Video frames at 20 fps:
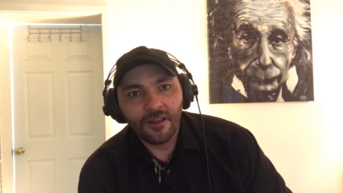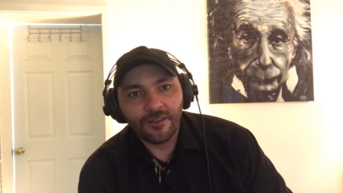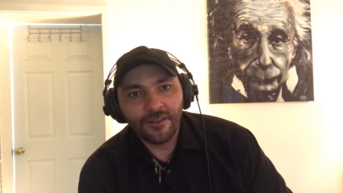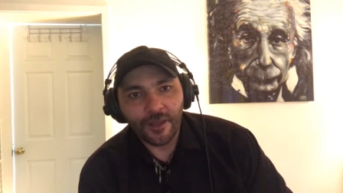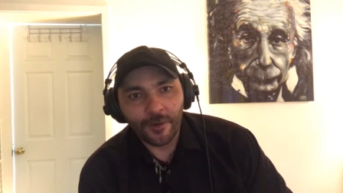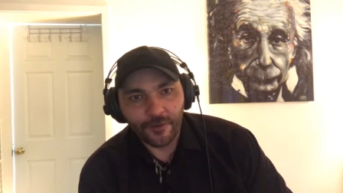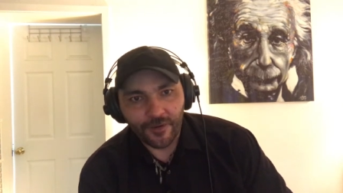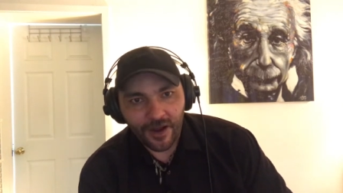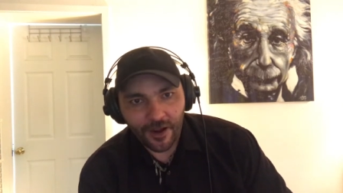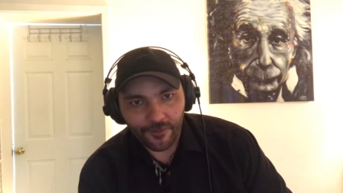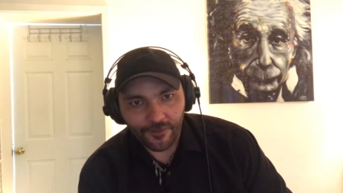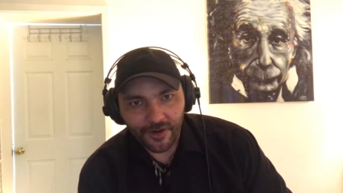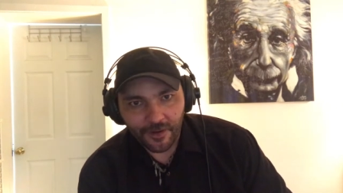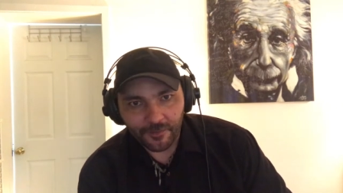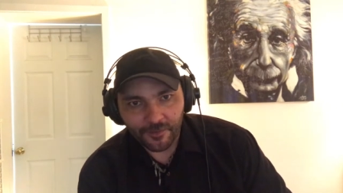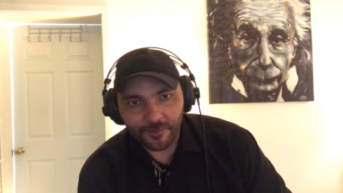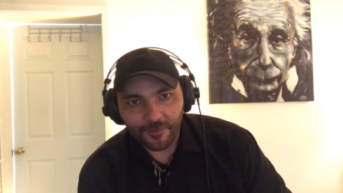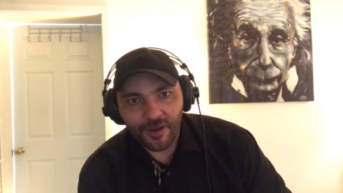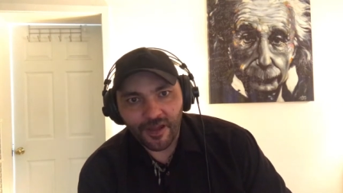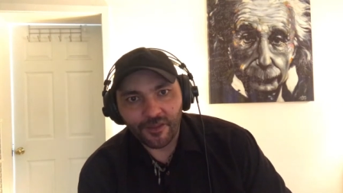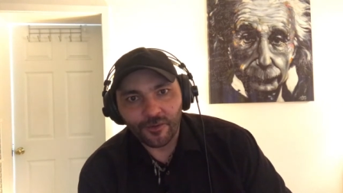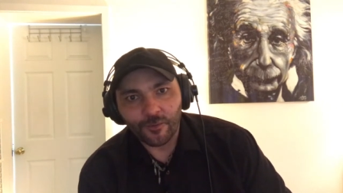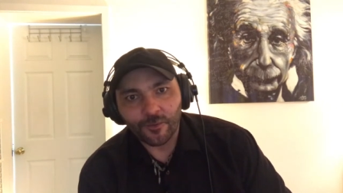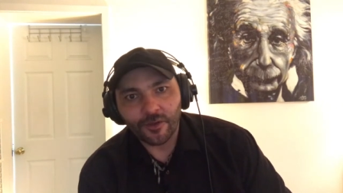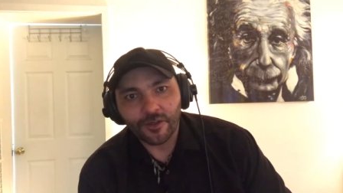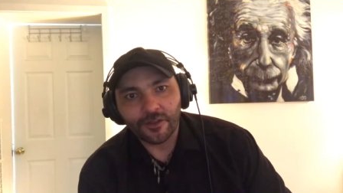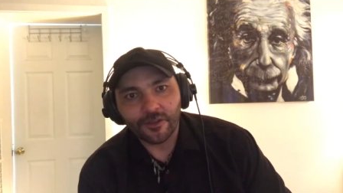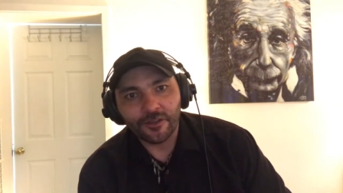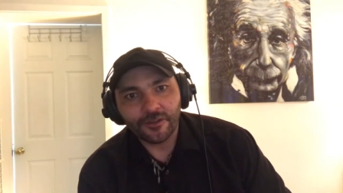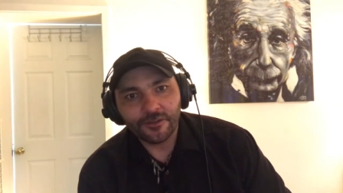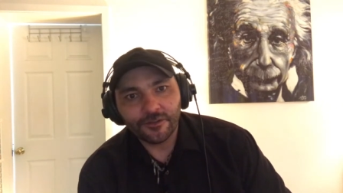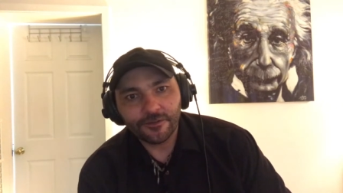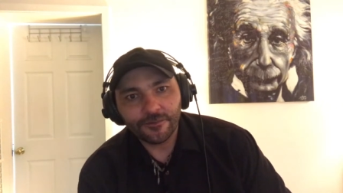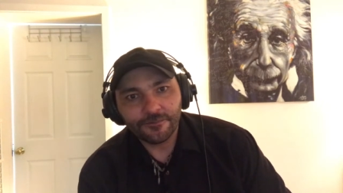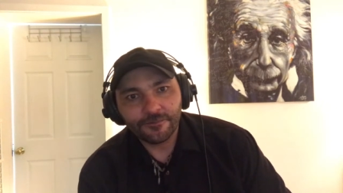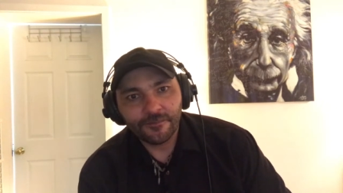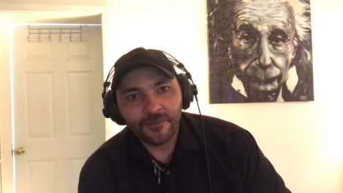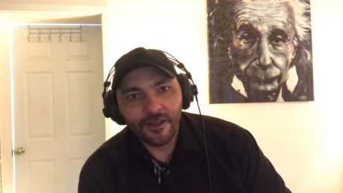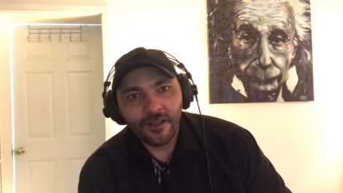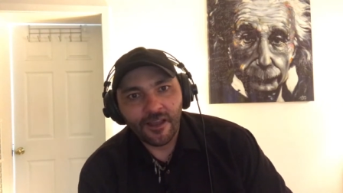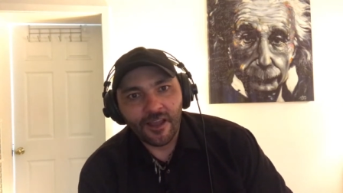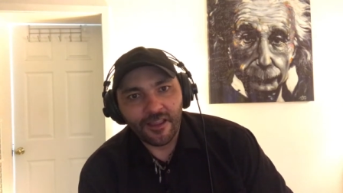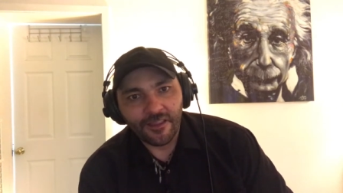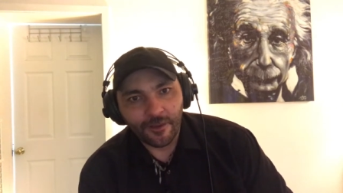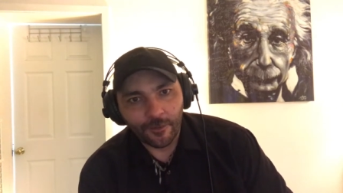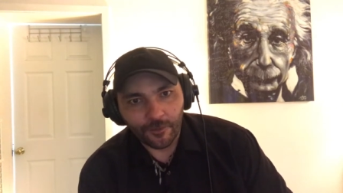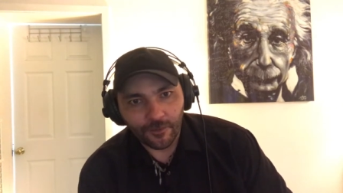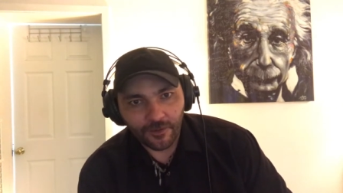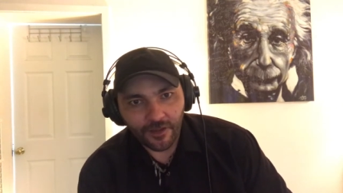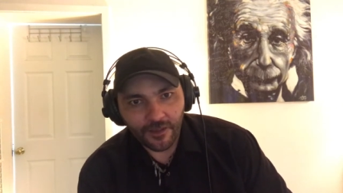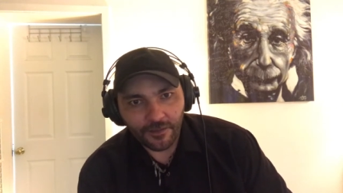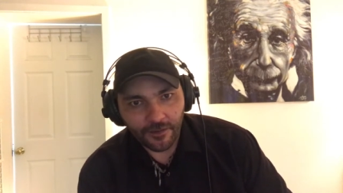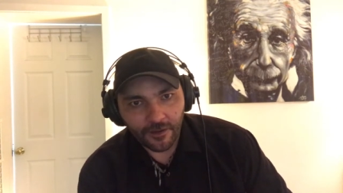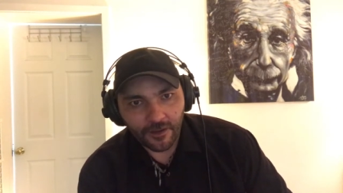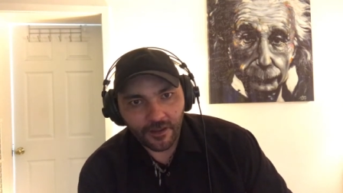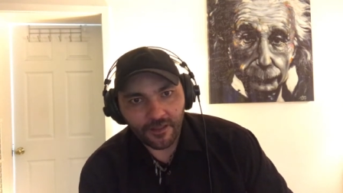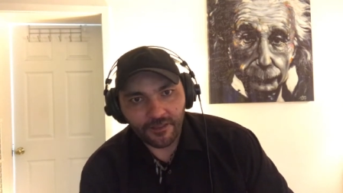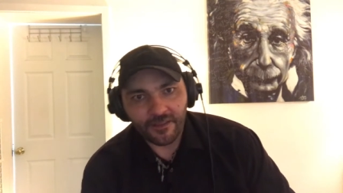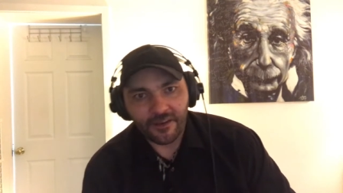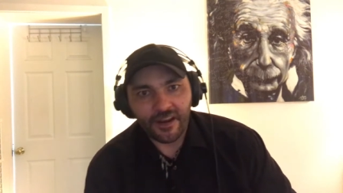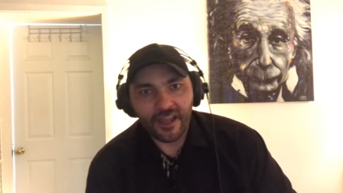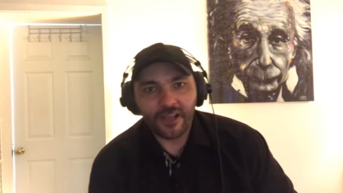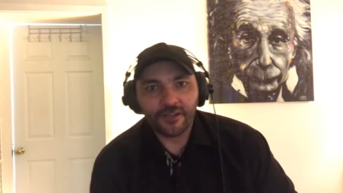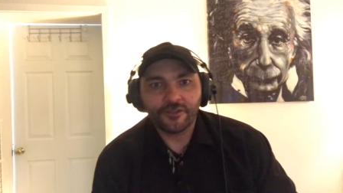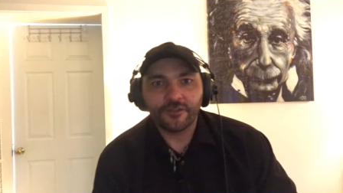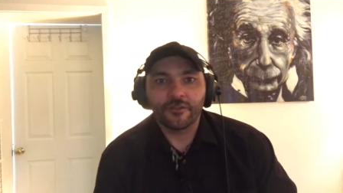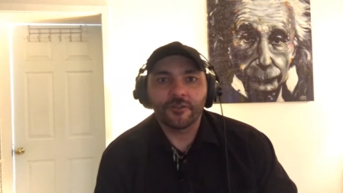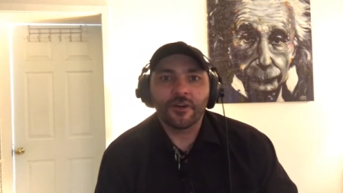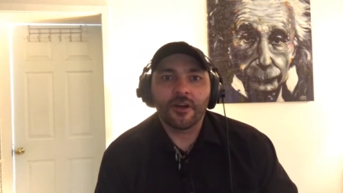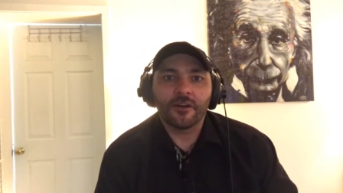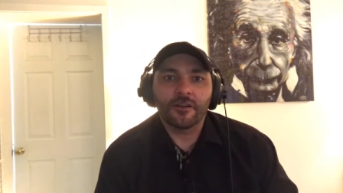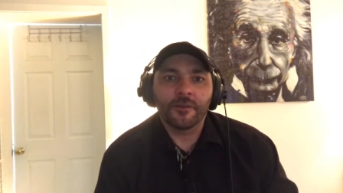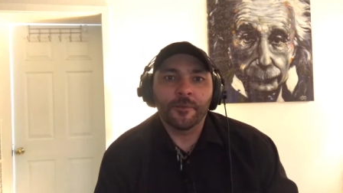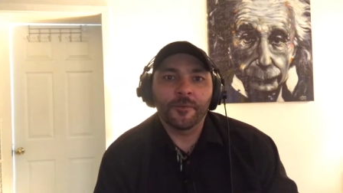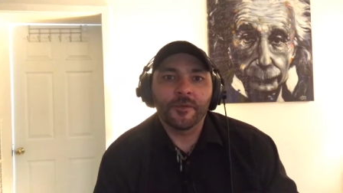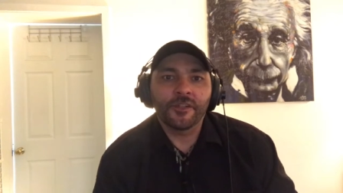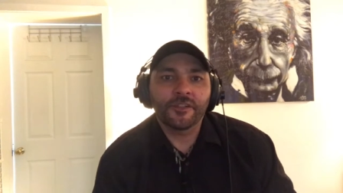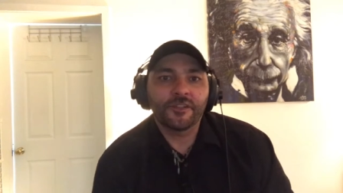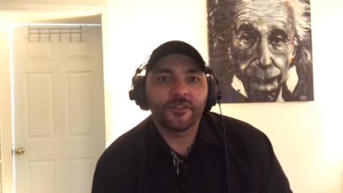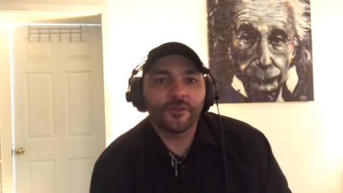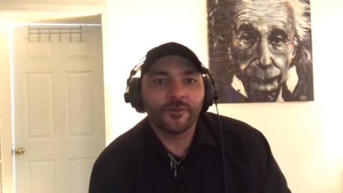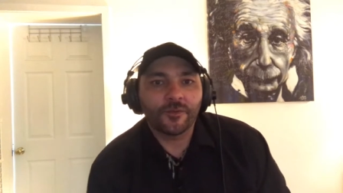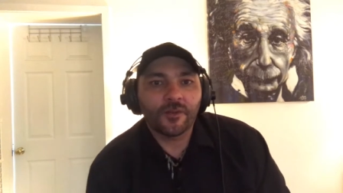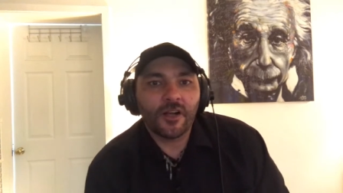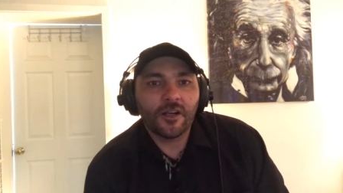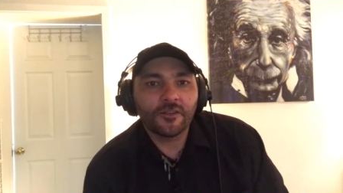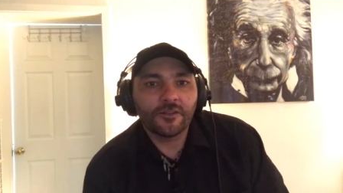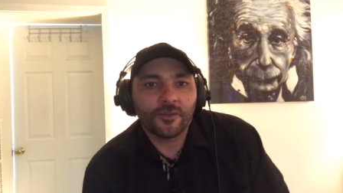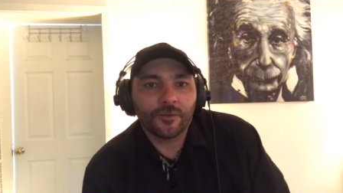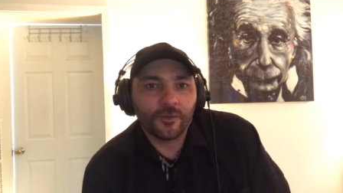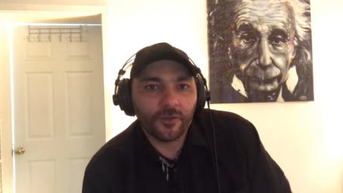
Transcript: They were outnumbered by the workers. And the National Guard and the militias were also